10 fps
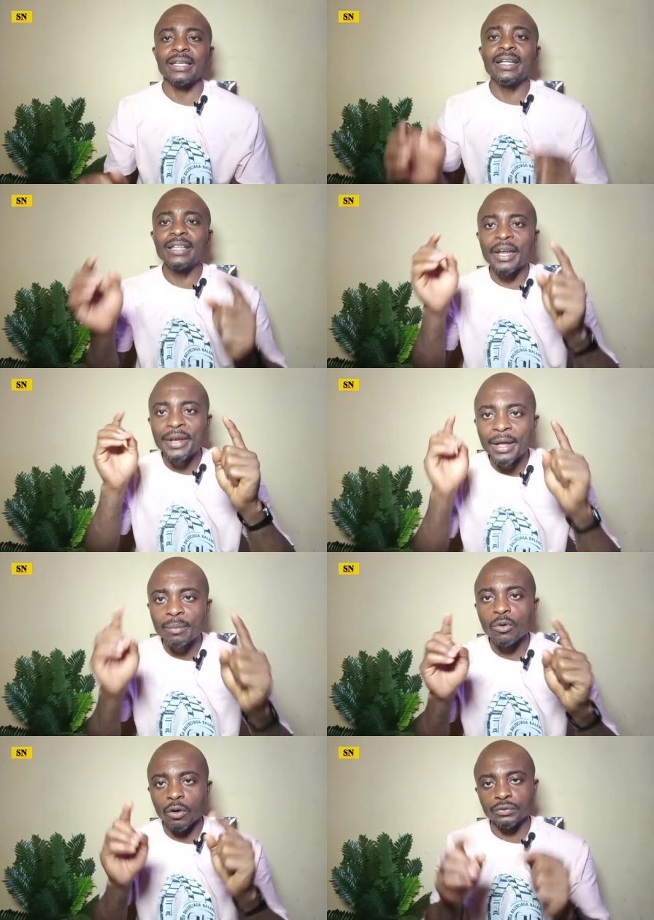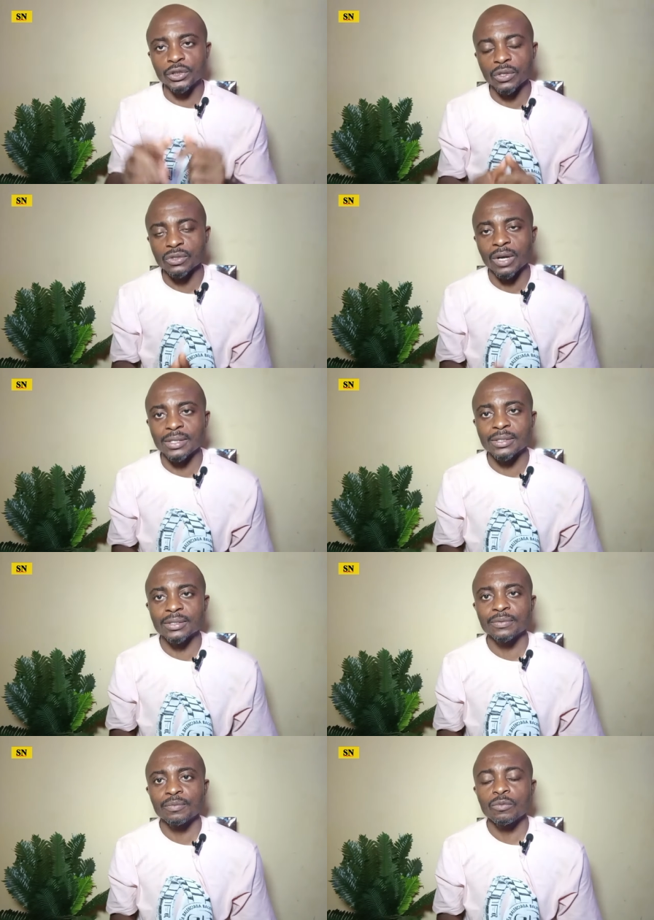in the name of Jesus
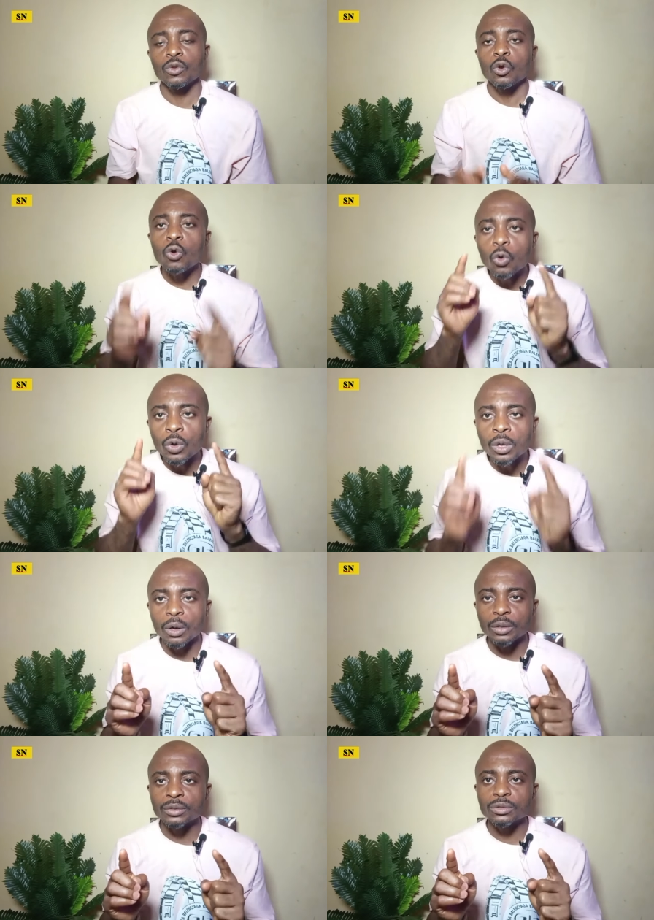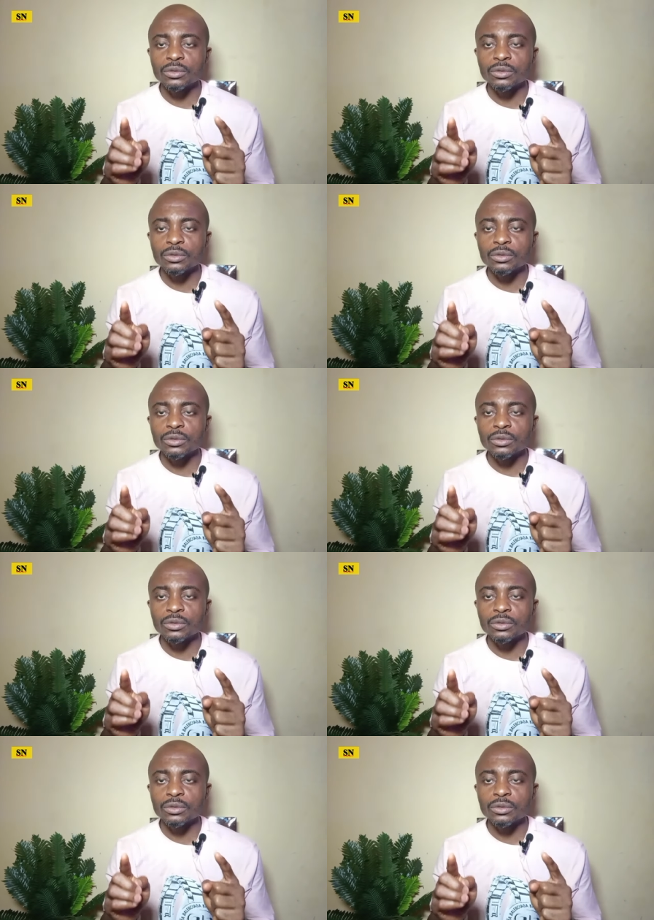Christ. Oh Lord,